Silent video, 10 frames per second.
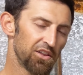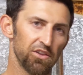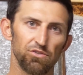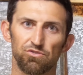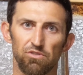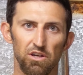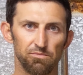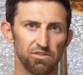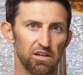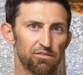Those run
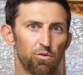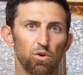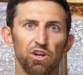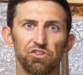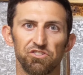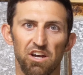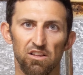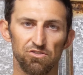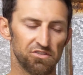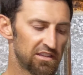up to like
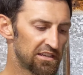$400.